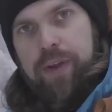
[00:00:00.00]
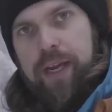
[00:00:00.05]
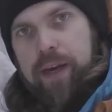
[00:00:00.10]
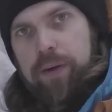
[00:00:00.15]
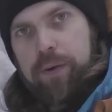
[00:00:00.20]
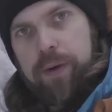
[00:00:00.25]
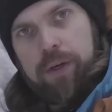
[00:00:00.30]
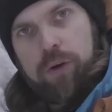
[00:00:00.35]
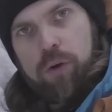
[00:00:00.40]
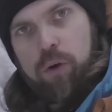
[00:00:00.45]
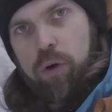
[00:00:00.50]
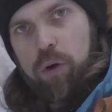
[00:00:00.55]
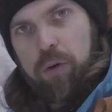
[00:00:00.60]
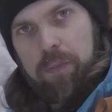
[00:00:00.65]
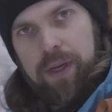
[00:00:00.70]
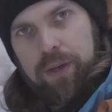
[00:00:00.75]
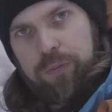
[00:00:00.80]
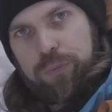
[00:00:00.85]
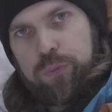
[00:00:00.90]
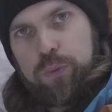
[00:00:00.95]
carried all
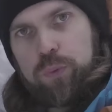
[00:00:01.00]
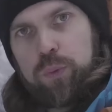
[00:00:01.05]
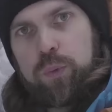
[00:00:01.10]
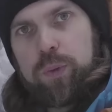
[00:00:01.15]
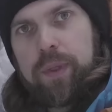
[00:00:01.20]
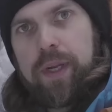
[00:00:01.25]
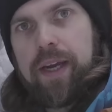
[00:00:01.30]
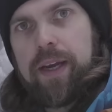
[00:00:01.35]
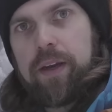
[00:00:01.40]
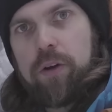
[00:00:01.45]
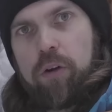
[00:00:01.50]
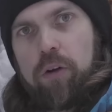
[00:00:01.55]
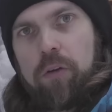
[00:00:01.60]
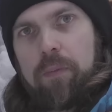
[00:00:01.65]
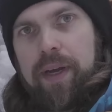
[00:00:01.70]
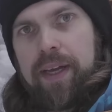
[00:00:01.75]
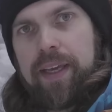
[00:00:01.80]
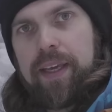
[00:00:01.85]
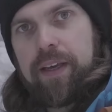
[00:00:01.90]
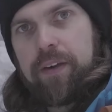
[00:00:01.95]
my food and all
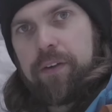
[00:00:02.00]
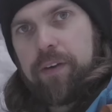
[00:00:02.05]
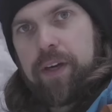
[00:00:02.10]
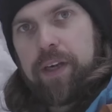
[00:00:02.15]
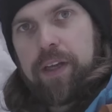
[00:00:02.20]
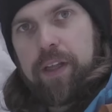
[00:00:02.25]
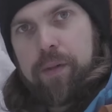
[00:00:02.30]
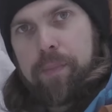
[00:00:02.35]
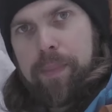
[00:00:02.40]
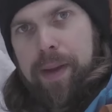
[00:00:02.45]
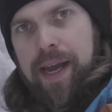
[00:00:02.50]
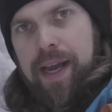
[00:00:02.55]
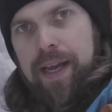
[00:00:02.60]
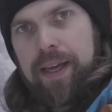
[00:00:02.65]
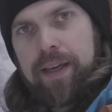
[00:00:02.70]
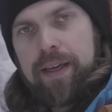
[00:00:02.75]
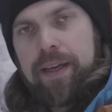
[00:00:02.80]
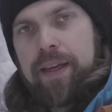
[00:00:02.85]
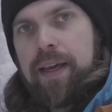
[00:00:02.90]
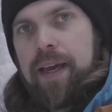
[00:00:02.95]
my gear in this
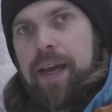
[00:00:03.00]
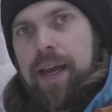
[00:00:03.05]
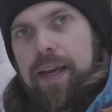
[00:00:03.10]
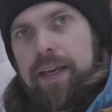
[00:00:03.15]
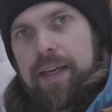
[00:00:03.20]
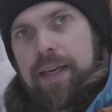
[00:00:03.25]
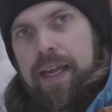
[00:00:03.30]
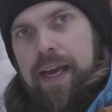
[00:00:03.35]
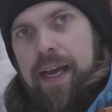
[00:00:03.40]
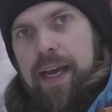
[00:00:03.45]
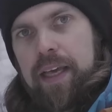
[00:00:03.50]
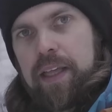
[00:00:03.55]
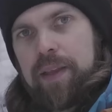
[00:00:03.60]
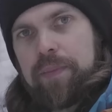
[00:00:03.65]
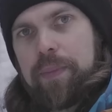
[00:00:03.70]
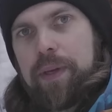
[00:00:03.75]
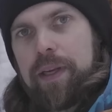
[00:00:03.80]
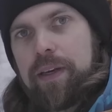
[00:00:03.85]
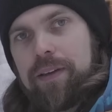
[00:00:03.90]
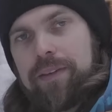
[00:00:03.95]
pack, and it has
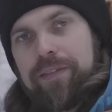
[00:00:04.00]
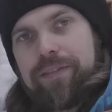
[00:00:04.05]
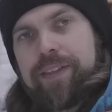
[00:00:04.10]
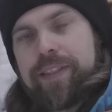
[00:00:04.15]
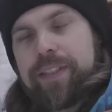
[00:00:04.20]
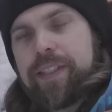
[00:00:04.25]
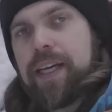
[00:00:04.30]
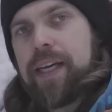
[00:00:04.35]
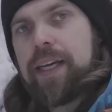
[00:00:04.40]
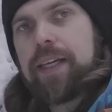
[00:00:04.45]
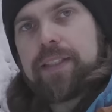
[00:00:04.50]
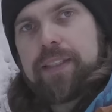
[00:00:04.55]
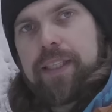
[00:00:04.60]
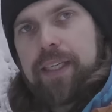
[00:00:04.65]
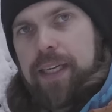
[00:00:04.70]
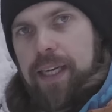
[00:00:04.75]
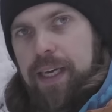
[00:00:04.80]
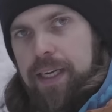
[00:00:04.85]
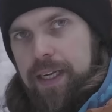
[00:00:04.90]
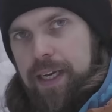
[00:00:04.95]
been
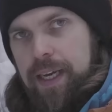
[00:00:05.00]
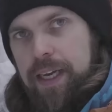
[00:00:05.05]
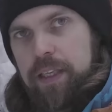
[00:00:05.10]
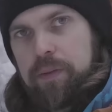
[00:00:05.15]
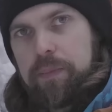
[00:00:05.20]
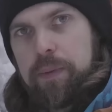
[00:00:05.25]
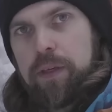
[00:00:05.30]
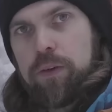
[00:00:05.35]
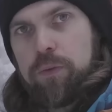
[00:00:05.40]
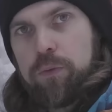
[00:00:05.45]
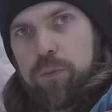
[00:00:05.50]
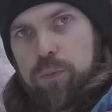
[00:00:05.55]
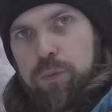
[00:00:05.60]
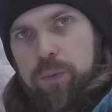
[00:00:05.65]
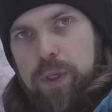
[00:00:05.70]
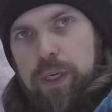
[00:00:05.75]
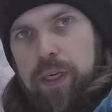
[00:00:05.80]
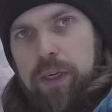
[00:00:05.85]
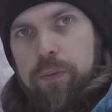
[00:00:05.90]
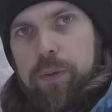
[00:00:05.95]
fantastic. It has been
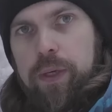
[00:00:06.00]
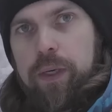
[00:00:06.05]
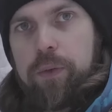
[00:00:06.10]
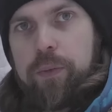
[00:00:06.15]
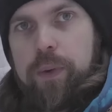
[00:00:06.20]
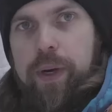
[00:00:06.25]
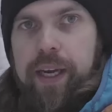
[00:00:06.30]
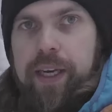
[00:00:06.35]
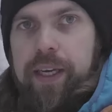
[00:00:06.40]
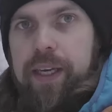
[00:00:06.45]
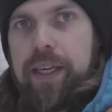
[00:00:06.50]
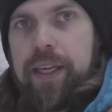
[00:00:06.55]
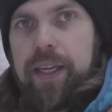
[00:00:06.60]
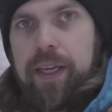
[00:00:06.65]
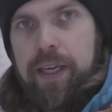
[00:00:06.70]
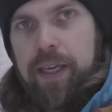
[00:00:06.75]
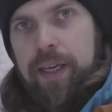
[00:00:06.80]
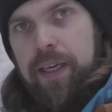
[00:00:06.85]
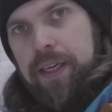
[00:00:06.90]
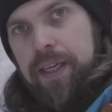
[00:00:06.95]
really rainy.
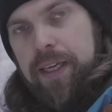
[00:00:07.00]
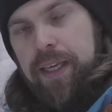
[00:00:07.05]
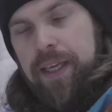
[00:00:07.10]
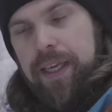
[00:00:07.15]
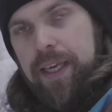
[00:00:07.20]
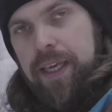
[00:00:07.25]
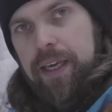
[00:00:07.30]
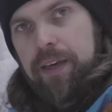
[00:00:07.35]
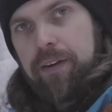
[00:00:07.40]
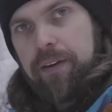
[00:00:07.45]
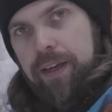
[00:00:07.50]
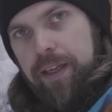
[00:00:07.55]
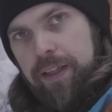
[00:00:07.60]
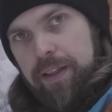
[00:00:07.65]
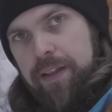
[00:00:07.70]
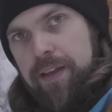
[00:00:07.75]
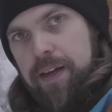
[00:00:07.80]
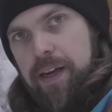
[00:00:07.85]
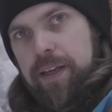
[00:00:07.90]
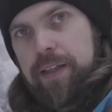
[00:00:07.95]
The gear
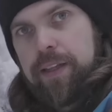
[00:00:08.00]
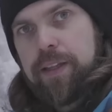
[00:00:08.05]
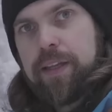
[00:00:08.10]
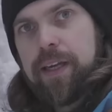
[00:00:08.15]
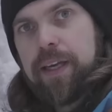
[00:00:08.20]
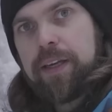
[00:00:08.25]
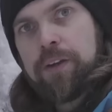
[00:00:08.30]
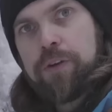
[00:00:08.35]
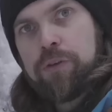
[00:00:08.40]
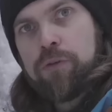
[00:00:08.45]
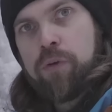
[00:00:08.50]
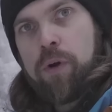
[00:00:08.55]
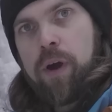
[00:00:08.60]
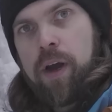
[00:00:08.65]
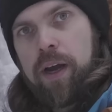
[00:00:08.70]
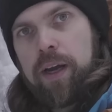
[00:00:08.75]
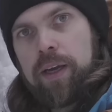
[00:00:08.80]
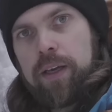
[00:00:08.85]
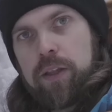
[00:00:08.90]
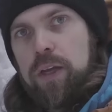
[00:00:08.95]
inside stayed
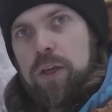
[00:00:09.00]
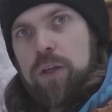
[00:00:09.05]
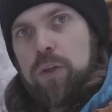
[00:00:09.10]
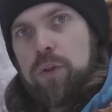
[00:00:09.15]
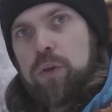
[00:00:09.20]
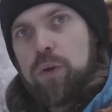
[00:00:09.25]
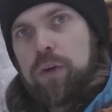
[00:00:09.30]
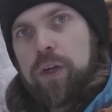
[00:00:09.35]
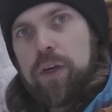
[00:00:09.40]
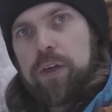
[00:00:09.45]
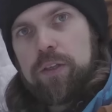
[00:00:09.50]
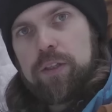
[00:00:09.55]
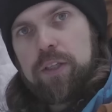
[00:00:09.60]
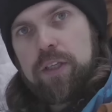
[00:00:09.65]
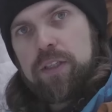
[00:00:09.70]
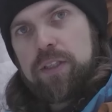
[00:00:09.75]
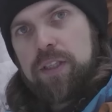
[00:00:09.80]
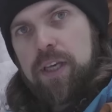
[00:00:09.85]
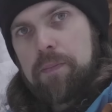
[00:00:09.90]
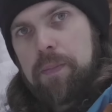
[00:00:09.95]
dry, so there's
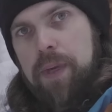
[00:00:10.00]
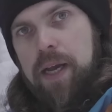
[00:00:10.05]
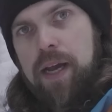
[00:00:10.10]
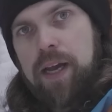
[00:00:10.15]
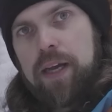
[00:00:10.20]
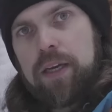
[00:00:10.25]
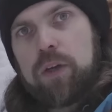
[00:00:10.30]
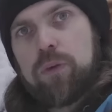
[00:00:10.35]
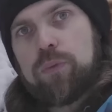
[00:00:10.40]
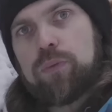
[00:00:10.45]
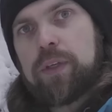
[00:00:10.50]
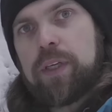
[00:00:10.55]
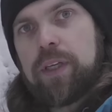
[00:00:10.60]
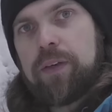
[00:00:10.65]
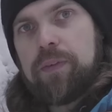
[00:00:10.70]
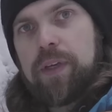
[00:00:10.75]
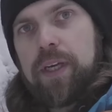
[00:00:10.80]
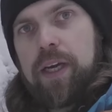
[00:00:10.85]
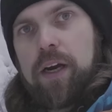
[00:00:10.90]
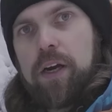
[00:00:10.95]
some kind of
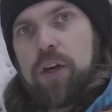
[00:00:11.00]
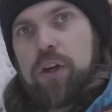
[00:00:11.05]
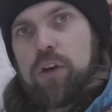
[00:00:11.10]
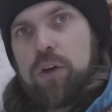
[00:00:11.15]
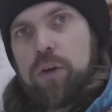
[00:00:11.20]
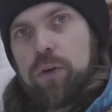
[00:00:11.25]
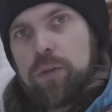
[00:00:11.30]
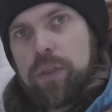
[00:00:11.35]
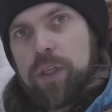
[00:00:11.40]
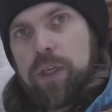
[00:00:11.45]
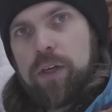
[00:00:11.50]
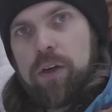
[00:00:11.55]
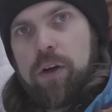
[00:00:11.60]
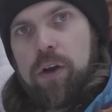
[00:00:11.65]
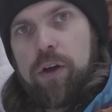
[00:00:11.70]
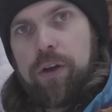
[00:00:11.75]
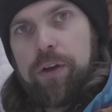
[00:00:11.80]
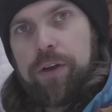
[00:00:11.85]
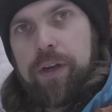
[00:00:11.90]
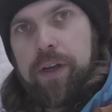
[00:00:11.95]
DVR coating
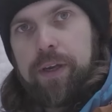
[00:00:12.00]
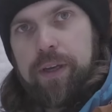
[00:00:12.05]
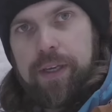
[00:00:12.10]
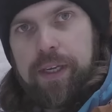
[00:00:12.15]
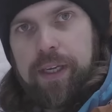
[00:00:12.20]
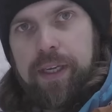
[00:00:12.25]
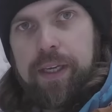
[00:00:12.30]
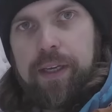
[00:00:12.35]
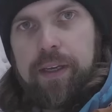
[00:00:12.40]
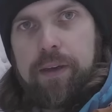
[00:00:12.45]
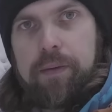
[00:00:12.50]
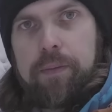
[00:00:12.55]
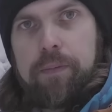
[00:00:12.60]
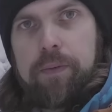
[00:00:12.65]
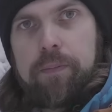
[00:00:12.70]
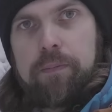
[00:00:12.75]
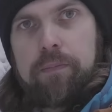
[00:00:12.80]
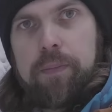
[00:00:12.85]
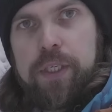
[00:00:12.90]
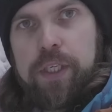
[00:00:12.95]
on the
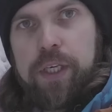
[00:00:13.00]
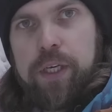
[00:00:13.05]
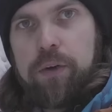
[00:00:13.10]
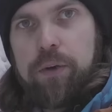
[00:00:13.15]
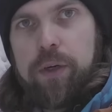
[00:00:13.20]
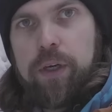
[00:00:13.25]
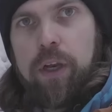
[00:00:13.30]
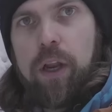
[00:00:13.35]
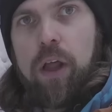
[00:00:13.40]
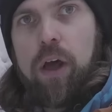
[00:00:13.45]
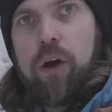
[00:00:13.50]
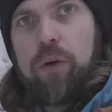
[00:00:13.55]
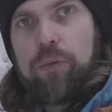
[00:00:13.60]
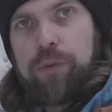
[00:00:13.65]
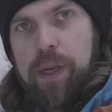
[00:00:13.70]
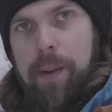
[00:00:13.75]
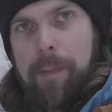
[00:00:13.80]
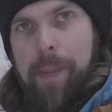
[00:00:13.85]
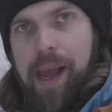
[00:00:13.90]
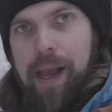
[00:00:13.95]
material of
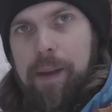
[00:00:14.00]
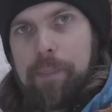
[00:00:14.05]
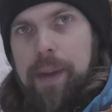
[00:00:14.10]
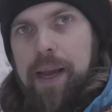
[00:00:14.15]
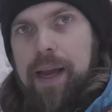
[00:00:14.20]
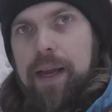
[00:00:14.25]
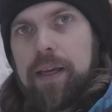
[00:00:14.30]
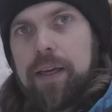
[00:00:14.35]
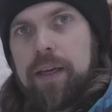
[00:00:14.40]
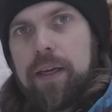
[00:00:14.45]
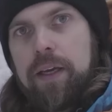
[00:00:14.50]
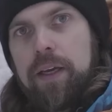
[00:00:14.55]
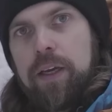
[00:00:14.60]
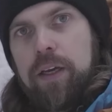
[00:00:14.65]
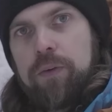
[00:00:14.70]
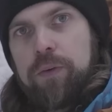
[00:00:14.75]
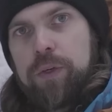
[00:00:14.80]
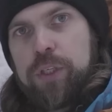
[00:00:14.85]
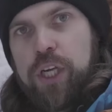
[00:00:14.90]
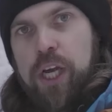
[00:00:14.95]
the backpack,
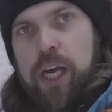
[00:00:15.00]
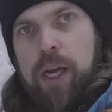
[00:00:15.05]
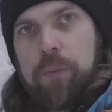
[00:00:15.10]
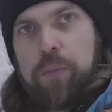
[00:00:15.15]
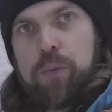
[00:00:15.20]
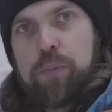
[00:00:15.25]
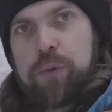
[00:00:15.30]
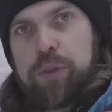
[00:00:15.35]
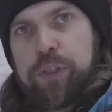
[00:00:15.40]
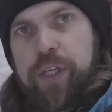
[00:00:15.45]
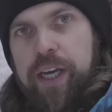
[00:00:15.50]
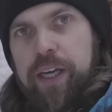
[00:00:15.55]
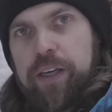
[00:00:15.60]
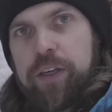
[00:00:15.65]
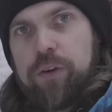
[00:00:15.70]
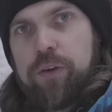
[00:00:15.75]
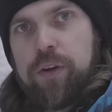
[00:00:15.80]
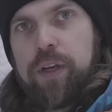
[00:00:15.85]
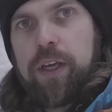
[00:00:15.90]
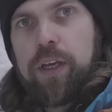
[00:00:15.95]
which helps
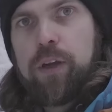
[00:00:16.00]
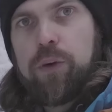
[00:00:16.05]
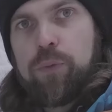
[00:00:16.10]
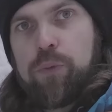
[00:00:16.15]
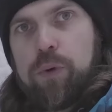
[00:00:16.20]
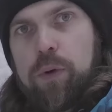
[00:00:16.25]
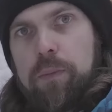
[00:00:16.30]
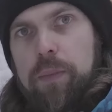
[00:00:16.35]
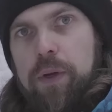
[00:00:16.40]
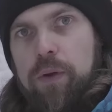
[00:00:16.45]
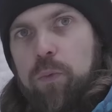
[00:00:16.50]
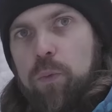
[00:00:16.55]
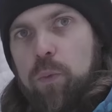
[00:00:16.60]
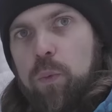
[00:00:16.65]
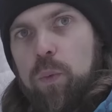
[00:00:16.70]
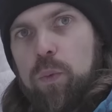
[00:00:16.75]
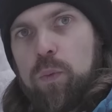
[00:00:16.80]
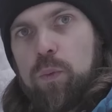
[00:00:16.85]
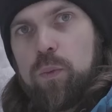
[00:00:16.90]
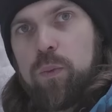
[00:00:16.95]
protect your gear
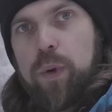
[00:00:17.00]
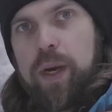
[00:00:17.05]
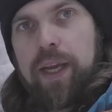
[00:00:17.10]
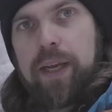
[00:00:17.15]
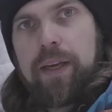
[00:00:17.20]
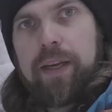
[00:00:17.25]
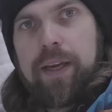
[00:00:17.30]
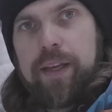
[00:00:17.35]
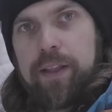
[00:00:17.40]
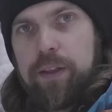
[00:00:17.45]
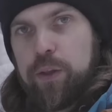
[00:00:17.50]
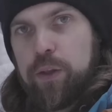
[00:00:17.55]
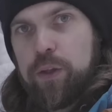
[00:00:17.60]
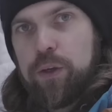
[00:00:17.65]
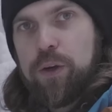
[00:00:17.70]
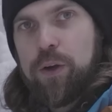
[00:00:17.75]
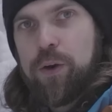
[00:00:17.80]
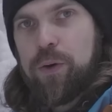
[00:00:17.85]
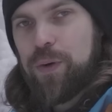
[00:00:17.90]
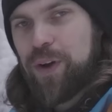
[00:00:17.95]
from rain and
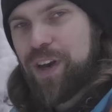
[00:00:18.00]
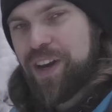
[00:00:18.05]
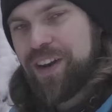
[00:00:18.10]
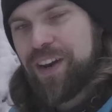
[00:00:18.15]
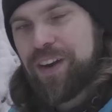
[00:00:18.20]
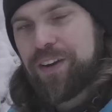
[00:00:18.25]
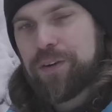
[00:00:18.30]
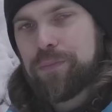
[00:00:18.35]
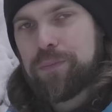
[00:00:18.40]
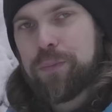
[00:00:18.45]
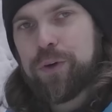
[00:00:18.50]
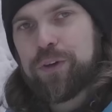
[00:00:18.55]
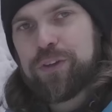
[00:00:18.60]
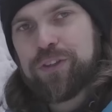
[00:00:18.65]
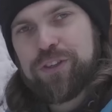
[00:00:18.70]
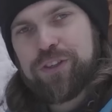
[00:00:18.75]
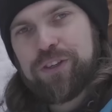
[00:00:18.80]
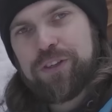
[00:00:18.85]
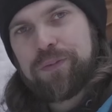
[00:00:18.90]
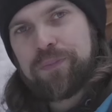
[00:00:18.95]
snow and other
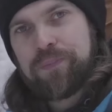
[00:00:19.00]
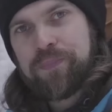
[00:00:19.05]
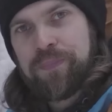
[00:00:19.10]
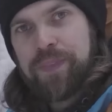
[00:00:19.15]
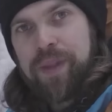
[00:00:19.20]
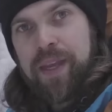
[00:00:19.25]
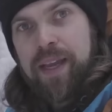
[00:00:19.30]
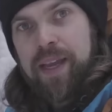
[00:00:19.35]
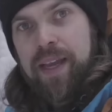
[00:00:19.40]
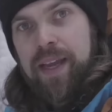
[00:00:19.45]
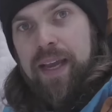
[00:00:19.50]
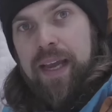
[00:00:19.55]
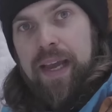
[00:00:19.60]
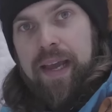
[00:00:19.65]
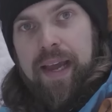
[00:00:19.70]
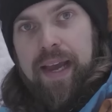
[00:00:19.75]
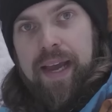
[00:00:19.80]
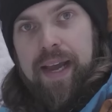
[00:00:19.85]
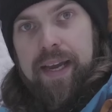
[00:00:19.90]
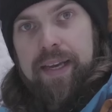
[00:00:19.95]
moisture.
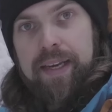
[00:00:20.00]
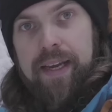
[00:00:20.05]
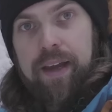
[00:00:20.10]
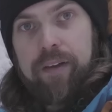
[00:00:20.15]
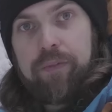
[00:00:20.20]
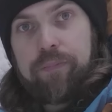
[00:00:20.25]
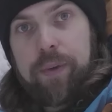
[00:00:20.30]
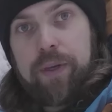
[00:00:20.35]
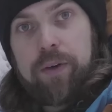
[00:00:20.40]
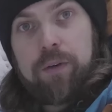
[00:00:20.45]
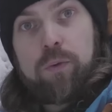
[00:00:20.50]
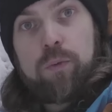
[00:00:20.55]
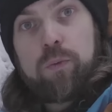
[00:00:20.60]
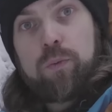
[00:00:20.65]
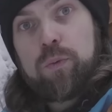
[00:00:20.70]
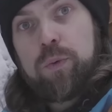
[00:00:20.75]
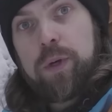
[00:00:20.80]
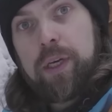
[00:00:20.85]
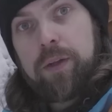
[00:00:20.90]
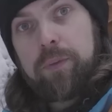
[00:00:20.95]
And I've been
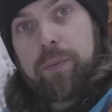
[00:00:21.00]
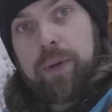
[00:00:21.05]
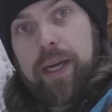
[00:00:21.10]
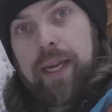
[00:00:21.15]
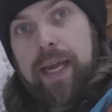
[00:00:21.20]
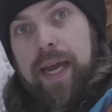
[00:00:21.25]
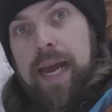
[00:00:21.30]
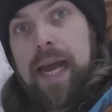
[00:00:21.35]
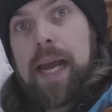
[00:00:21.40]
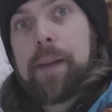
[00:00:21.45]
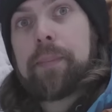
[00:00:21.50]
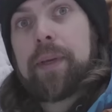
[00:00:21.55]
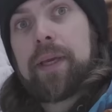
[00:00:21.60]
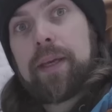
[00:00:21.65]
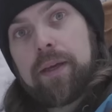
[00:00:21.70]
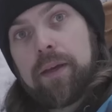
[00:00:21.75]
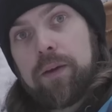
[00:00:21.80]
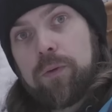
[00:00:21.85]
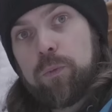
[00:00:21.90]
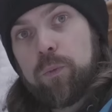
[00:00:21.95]
really
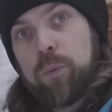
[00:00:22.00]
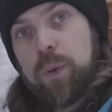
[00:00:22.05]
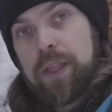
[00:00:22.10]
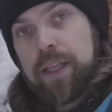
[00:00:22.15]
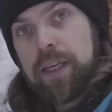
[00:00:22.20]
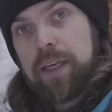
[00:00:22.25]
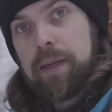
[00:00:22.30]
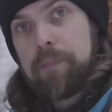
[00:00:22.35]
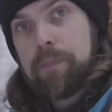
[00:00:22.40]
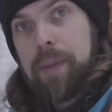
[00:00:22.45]
happy with the